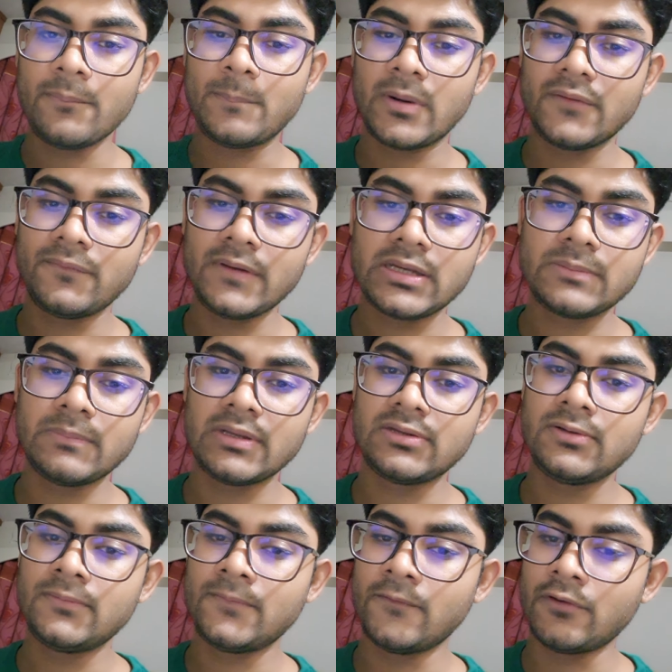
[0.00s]
perfect
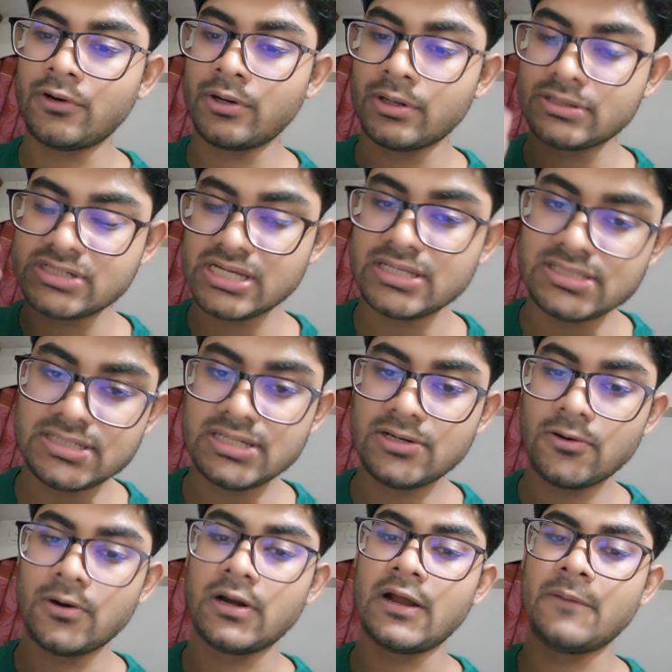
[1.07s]
method for
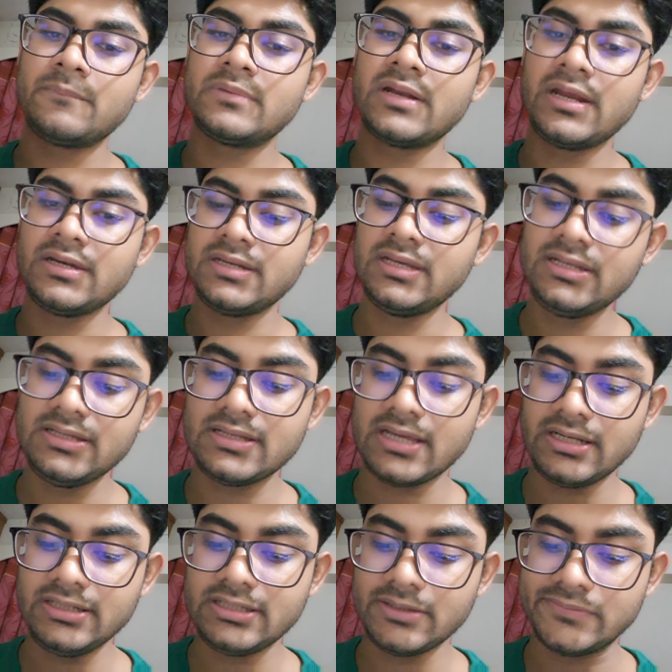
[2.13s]
changing or updating
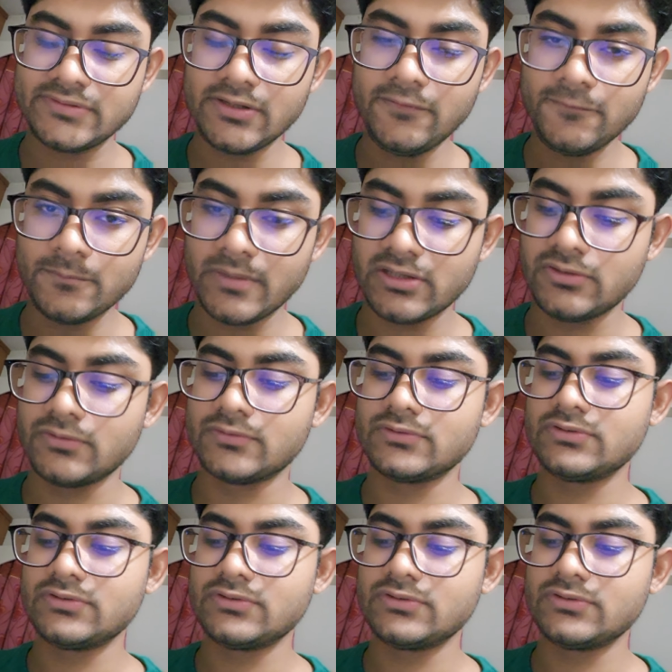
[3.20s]
any types of method.